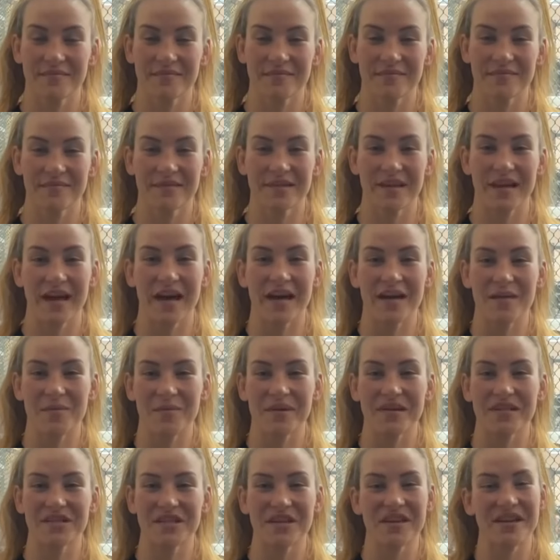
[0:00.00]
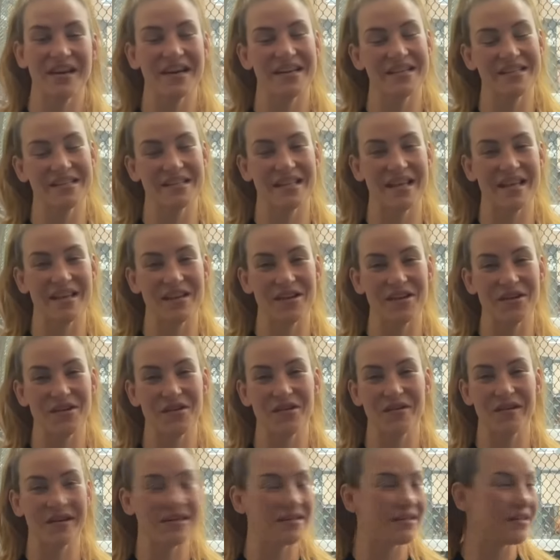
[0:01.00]
I appreciate you guys. Thank you,
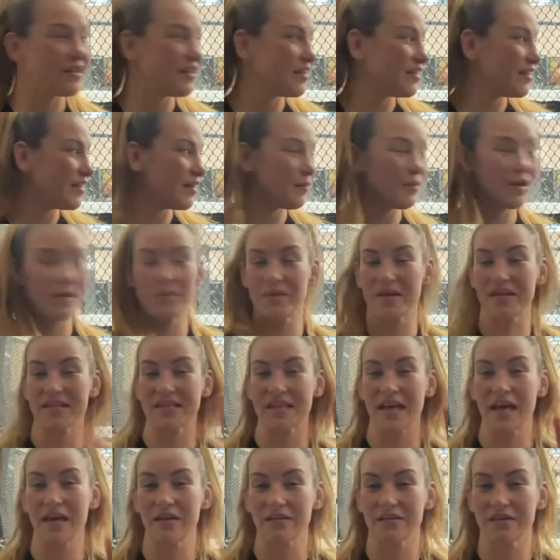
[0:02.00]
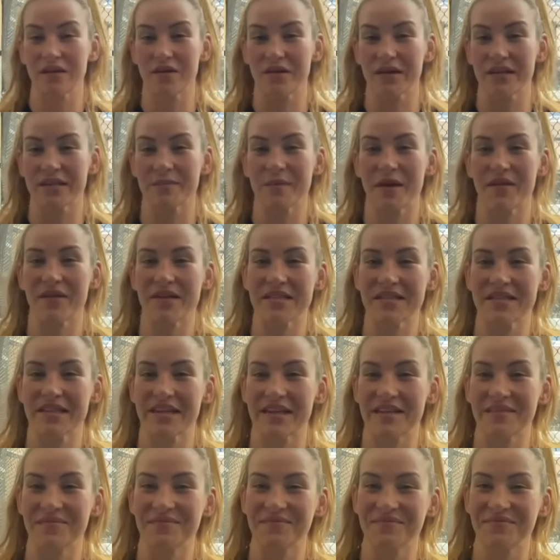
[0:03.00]
and I'm going to peace out and go get my wrestling
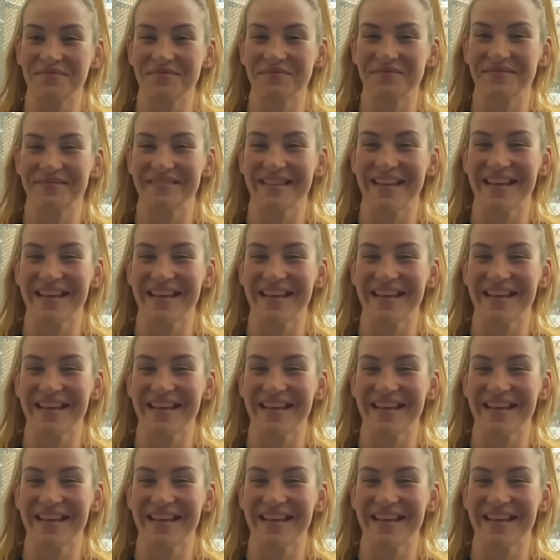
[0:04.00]
in.